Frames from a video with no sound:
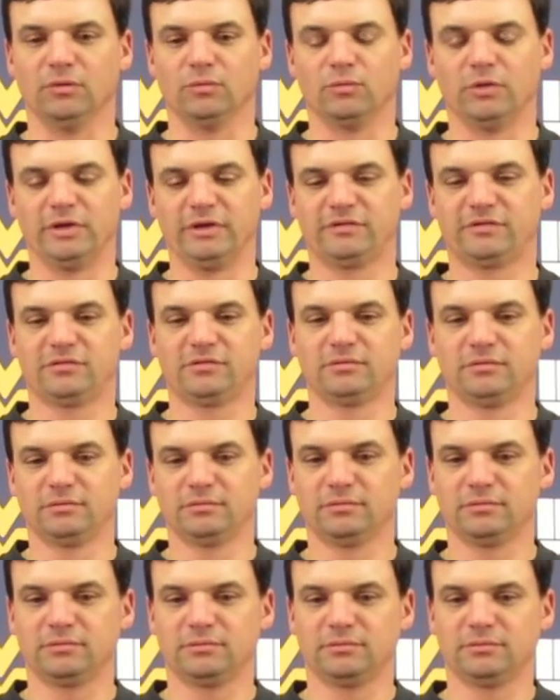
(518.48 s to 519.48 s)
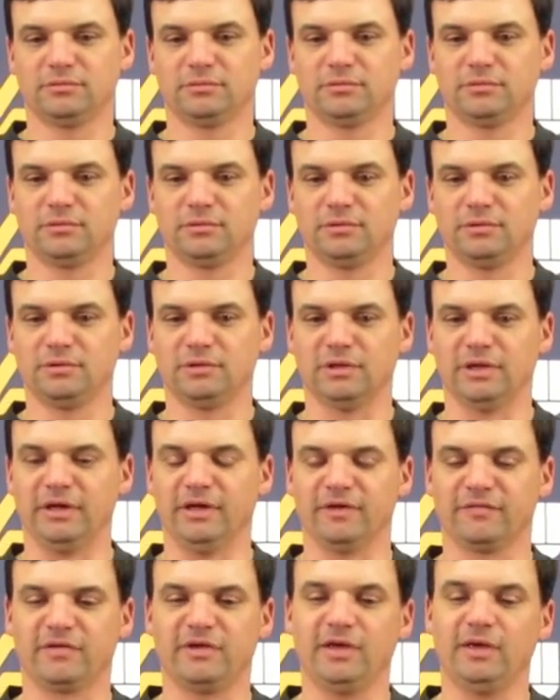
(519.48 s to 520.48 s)
what's
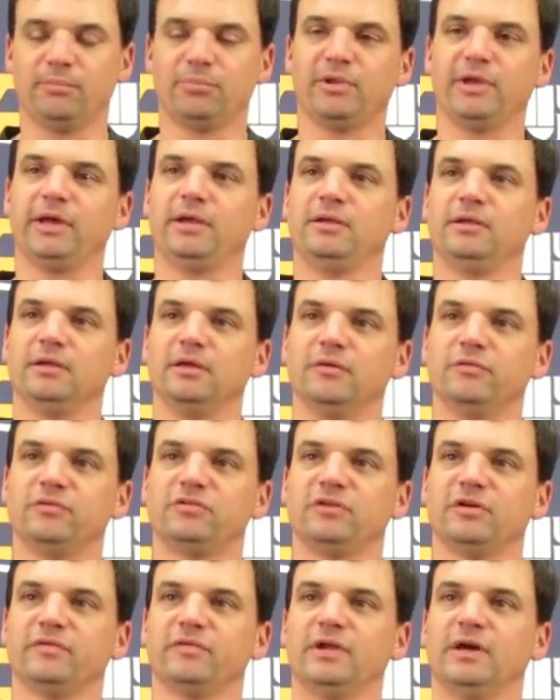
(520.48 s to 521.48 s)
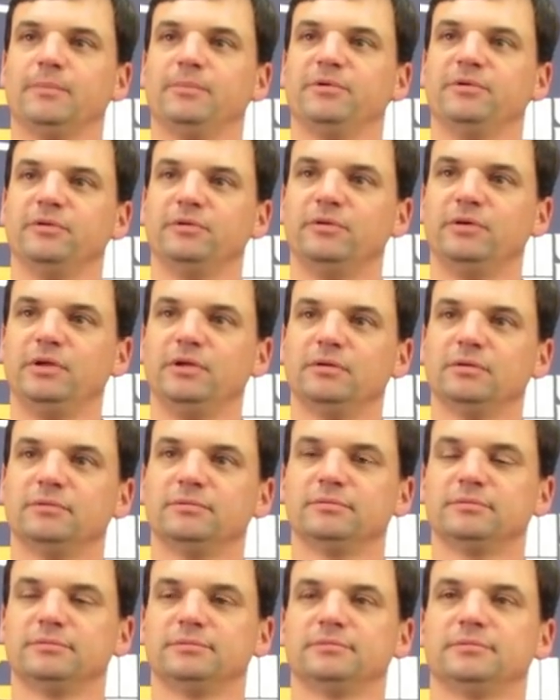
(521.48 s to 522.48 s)
enough game planning to give yourself an opportunity,
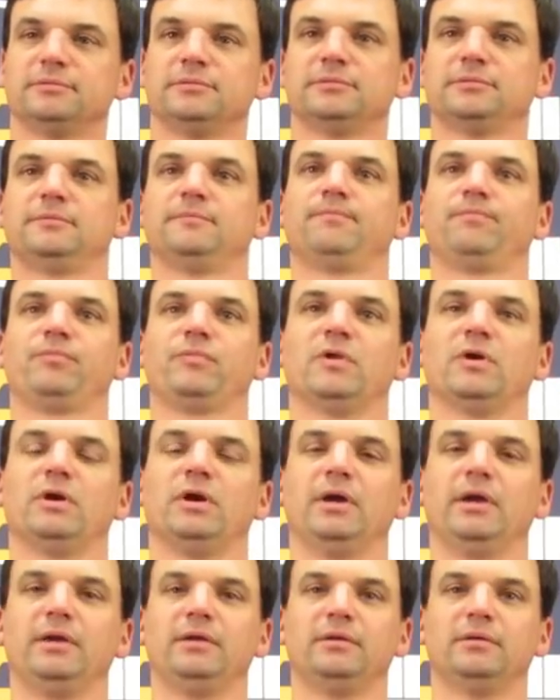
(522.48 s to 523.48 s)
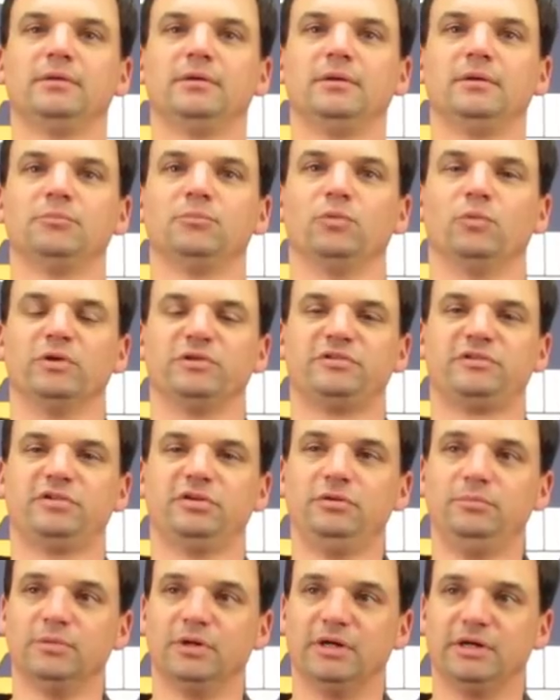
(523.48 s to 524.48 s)
all right? But what's
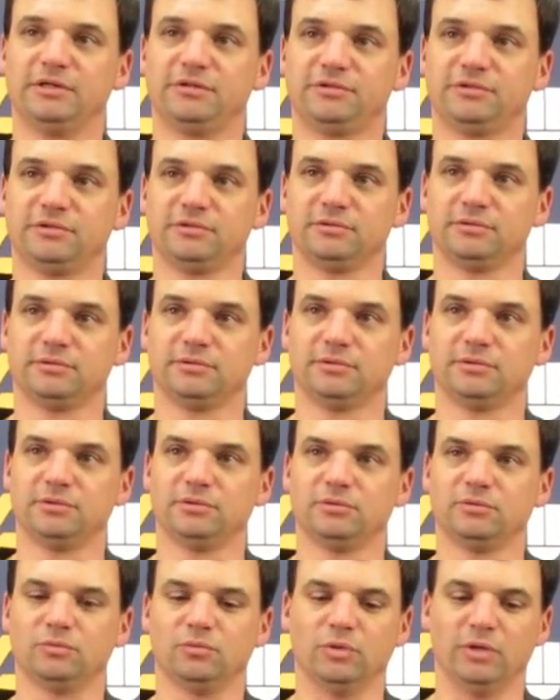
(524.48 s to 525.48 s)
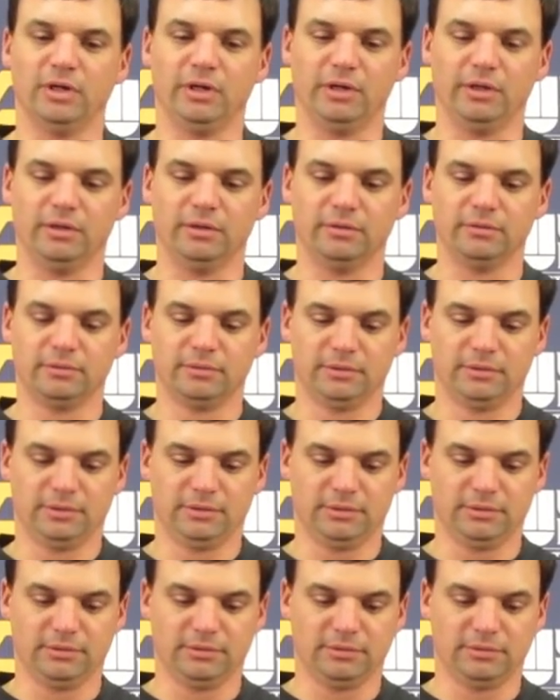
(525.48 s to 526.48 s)
too much where
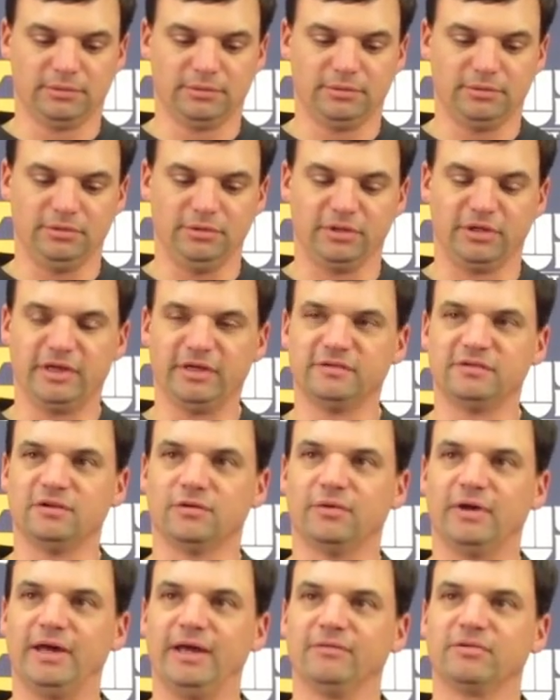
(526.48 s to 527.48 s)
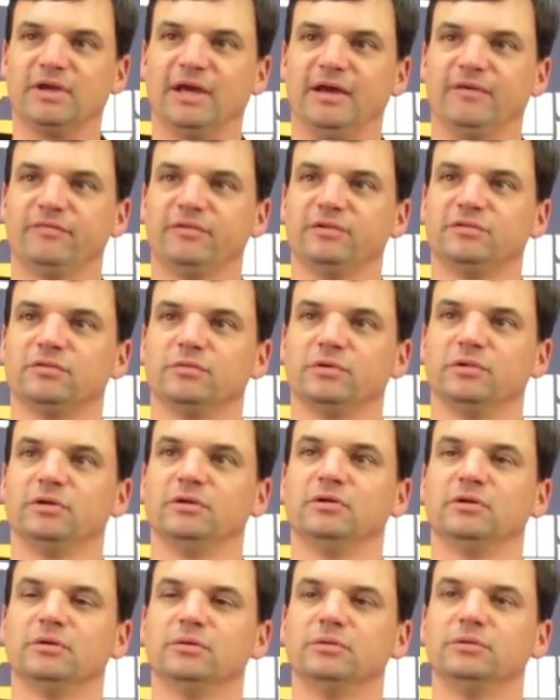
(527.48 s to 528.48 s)
your kids don't have confidence in what
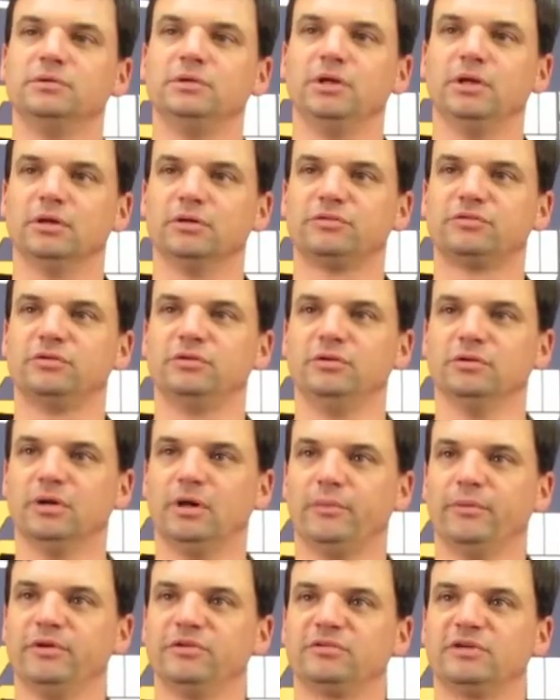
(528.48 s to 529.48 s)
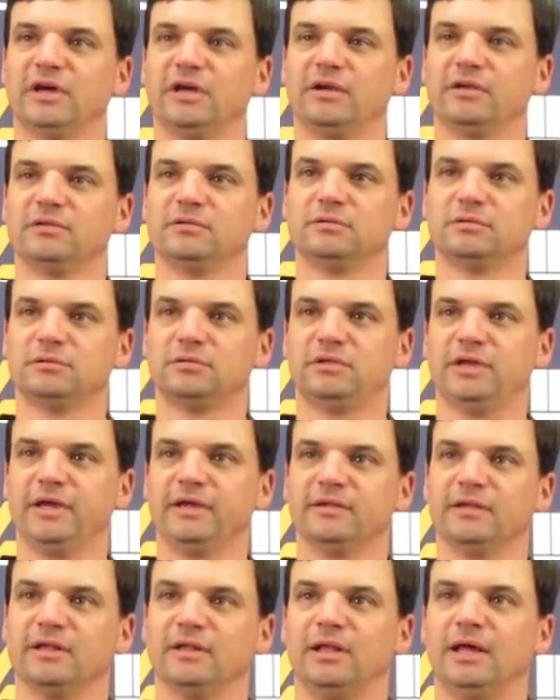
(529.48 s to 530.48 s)
they're doing, you know? So you're always kind of
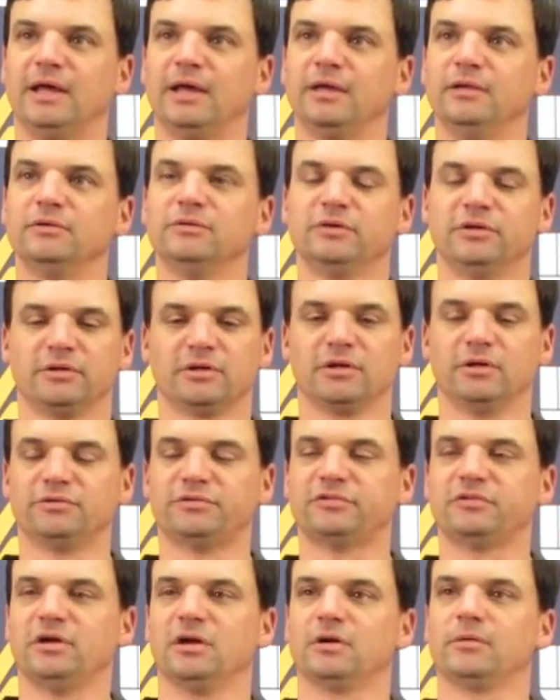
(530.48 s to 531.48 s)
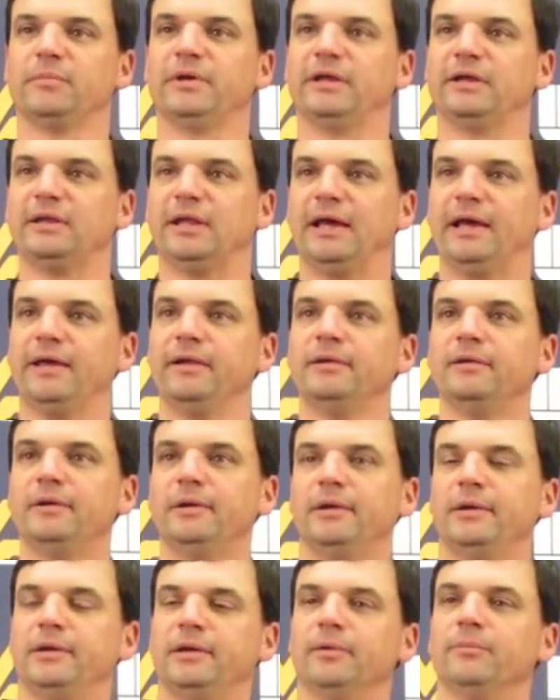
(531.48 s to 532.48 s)
taking that line. You'll hear coaches talk about a lot
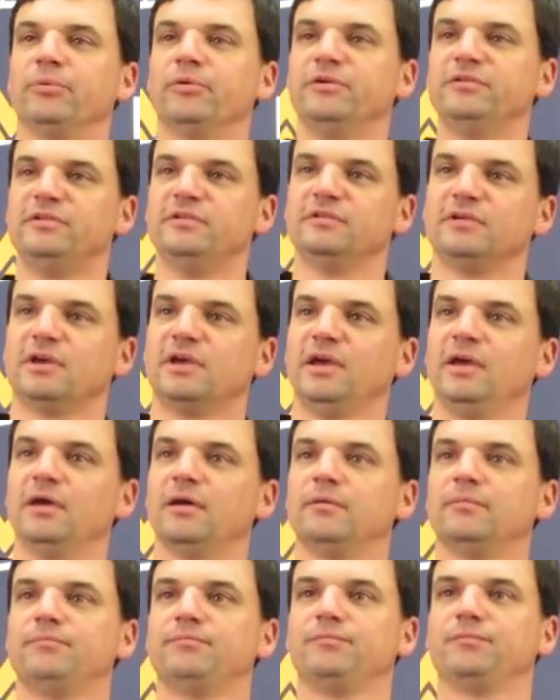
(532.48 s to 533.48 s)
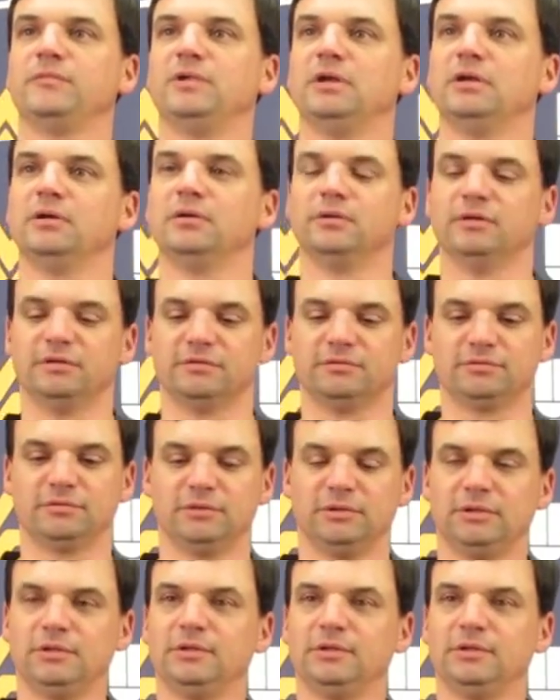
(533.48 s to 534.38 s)
in preseason camp, you know, is